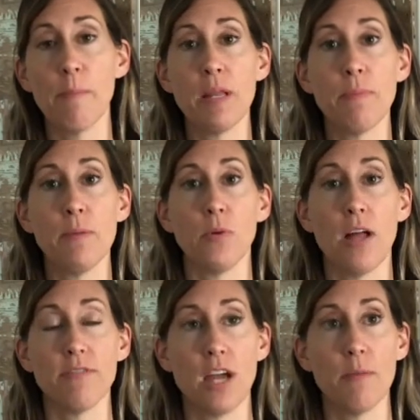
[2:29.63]
people have
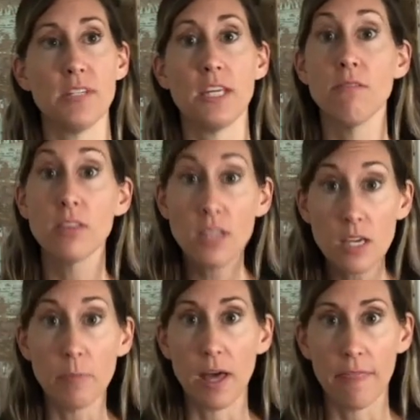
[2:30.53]
time to even think
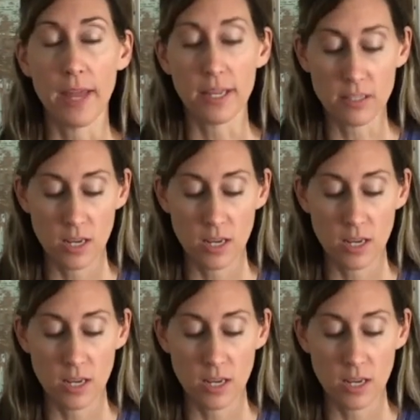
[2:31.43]
about that.